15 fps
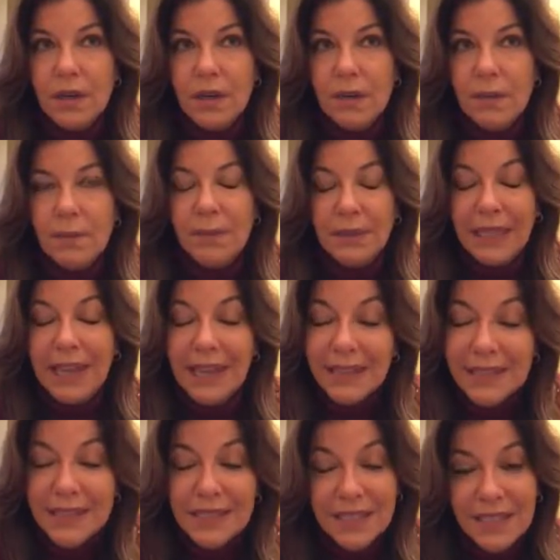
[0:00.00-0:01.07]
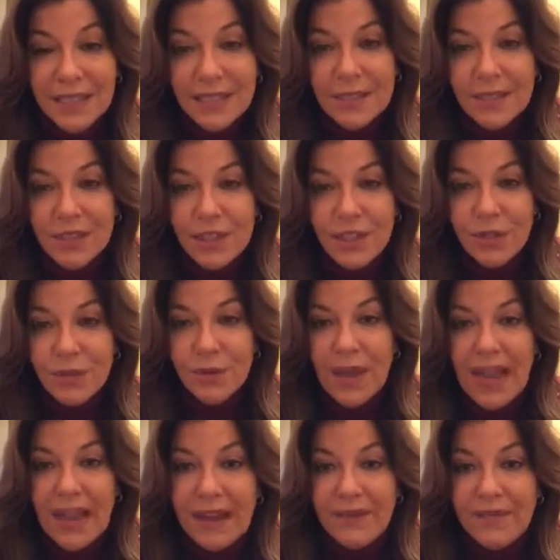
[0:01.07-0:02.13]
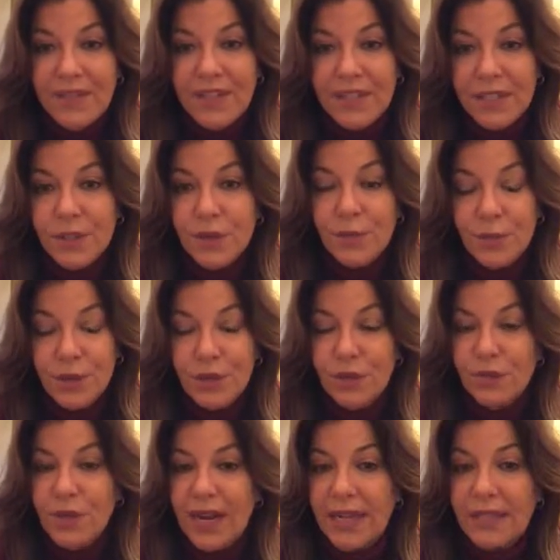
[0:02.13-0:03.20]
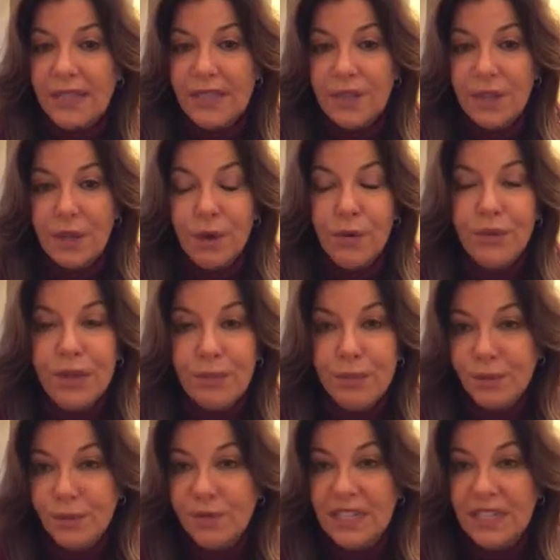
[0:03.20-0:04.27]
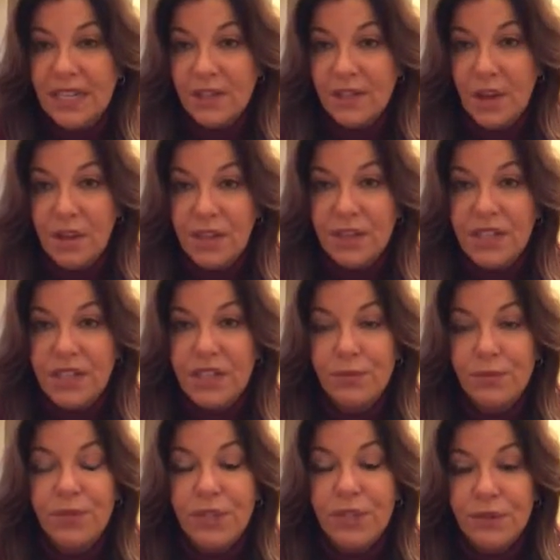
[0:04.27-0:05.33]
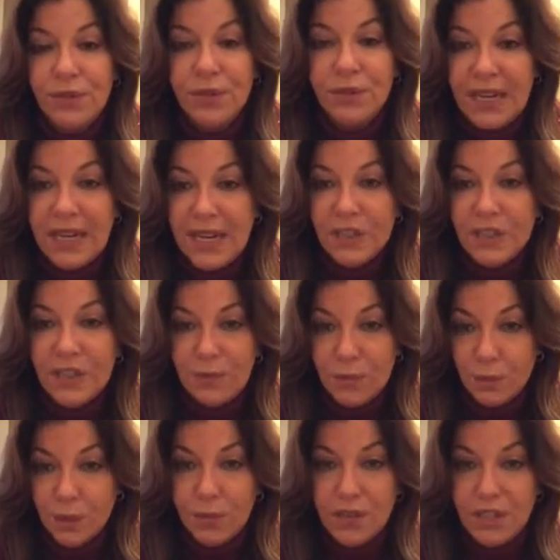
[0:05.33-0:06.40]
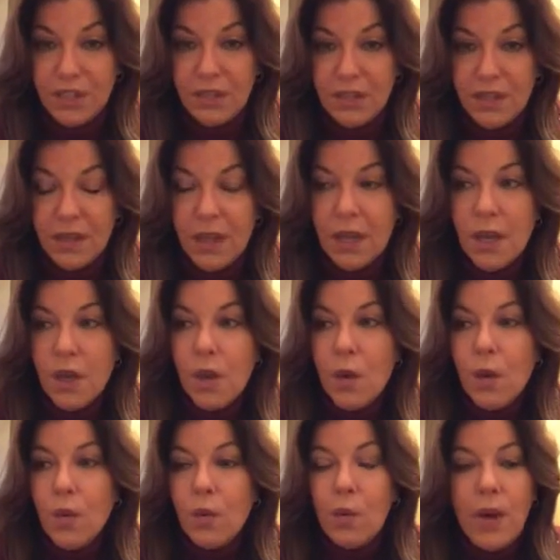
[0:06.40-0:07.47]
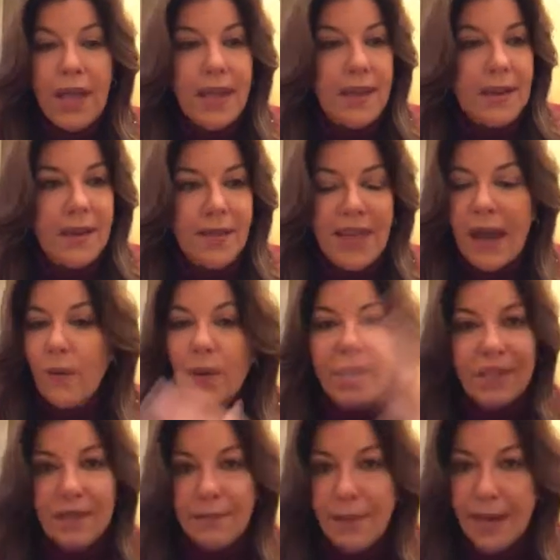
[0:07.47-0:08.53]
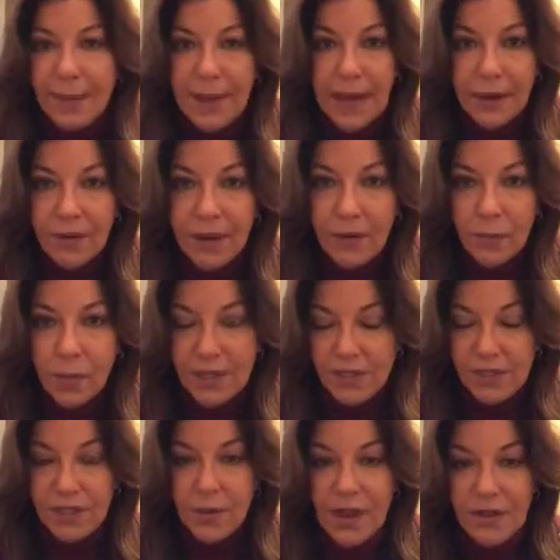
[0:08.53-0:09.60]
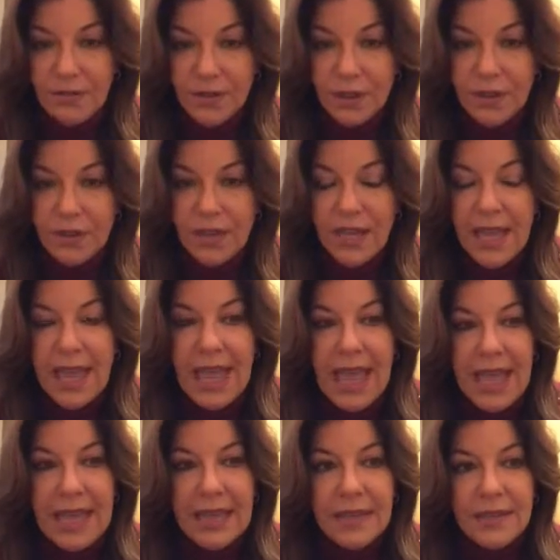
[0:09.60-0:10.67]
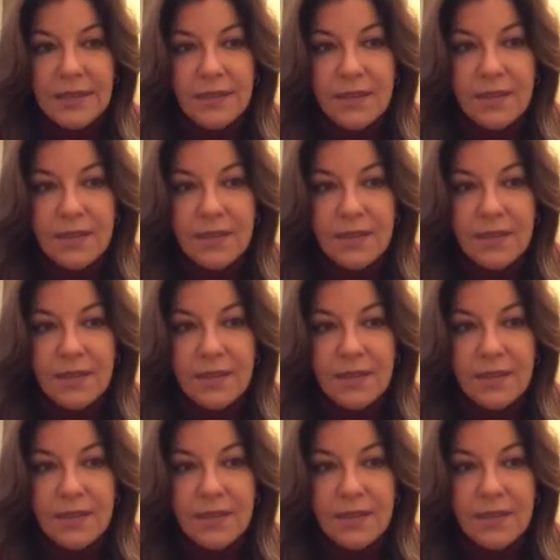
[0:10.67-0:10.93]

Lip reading: blessed to have the distribution rights to the only proven technology to reduce radiation absorption, when that wasn't my background whatsoever. And